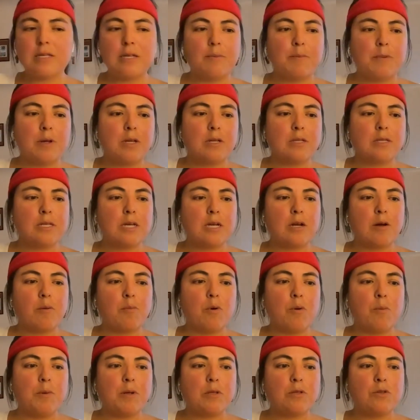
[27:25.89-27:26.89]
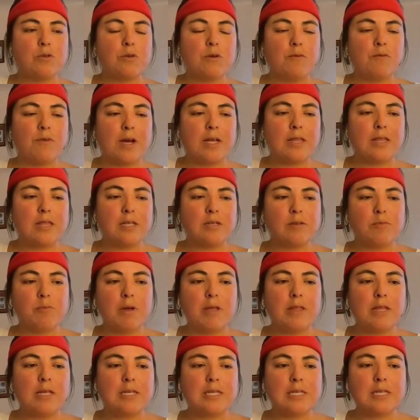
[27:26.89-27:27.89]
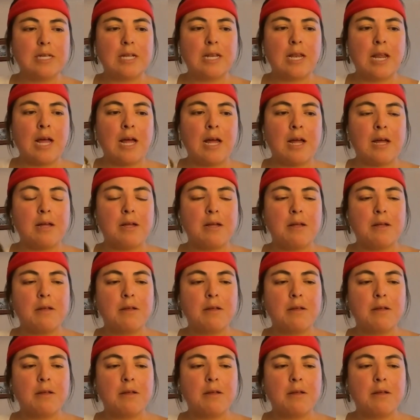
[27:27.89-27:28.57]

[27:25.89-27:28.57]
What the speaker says: I'm going to take a moment to invite this medicina,